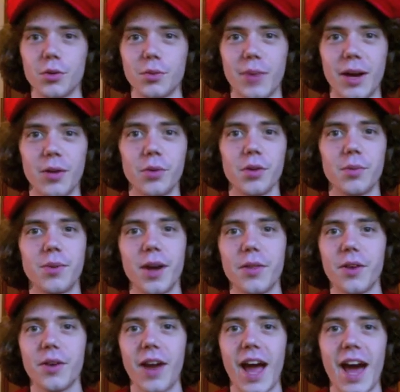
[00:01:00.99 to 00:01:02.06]
My older
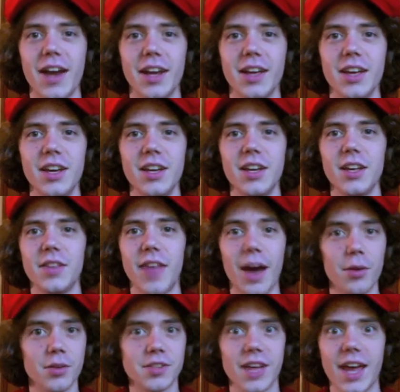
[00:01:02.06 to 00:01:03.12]
brother had it.
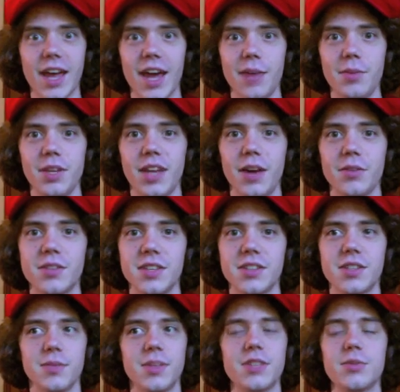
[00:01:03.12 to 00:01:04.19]
That was a hand-me-down
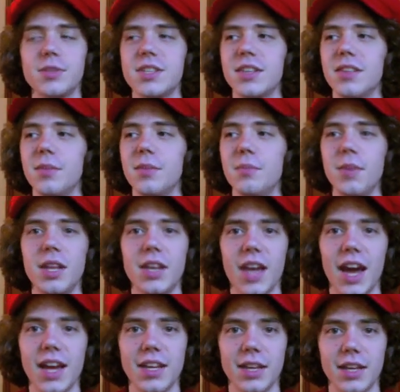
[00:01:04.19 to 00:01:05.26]
system. This was in the
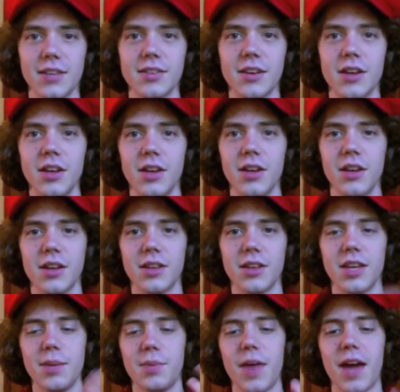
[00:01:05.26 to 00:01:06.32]
mid-90s.
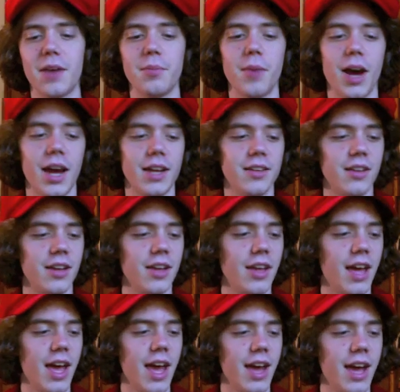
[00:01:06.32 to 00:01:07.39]
Keep that in mind.
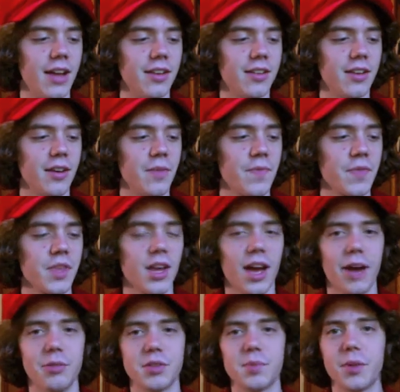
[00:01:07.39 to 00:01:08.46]
And
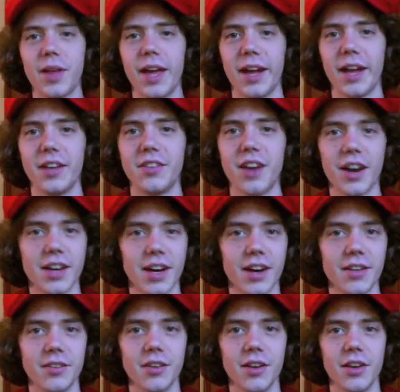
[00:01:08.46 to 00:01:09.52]
I was playing Duck
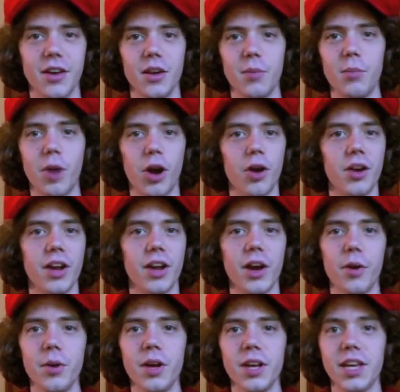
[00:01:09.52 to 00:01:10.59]
Hunt,
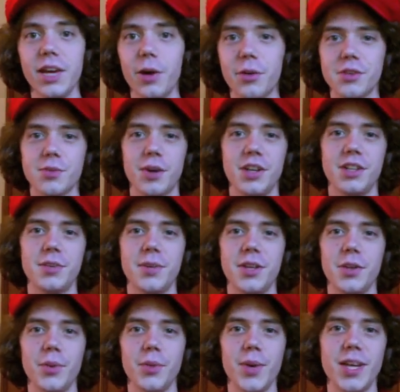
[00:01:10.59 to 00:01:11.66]
Mario. He always wanted to be
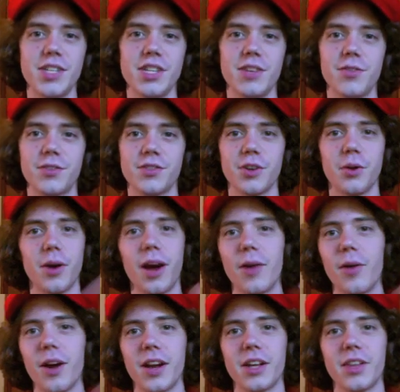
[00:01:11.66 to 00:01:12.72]
Luigi, so
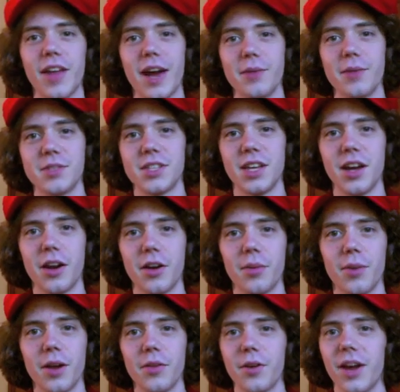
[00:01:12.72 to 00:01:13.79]
ironically I was the younger
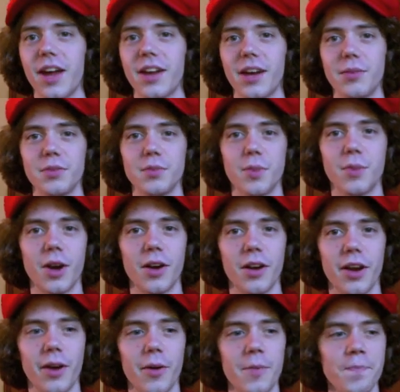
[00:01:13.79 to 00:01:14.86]
brother and I was
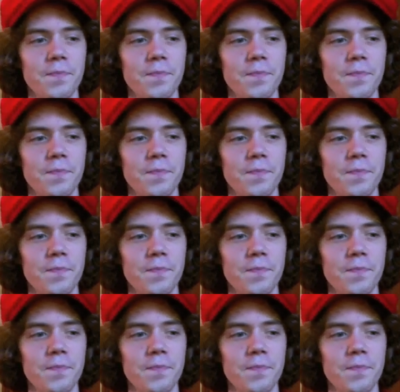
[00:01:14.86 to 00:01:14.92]
Mario.